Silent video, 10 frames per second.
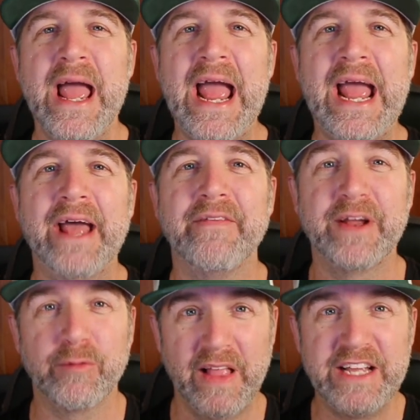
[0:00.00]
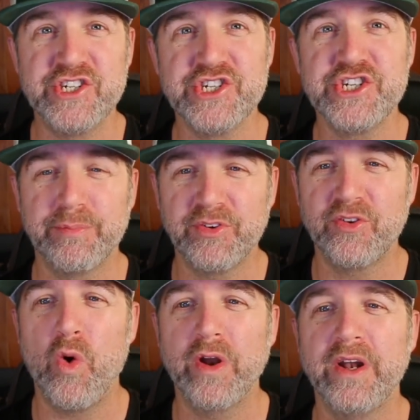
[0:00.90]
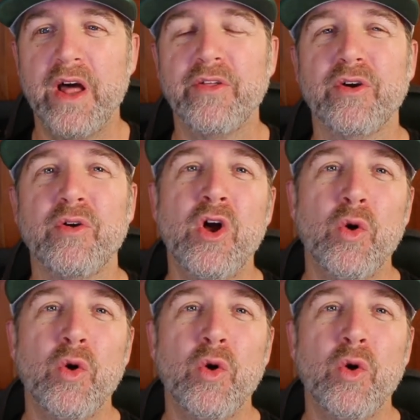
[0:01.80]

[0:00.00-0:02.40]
and their relationships to one another,